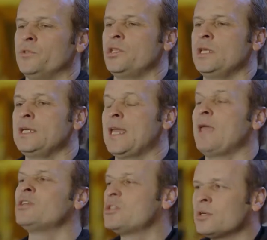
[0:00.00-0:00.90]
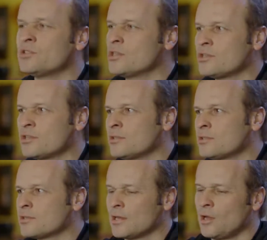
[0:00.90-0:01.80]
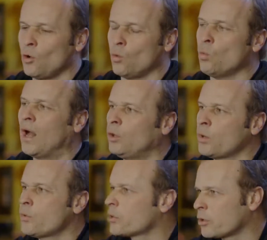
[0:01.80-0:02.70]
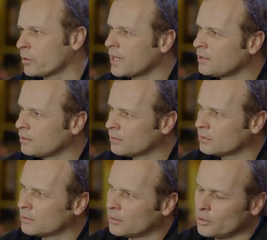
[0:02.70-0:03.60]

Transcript: She came into existence while we were creating her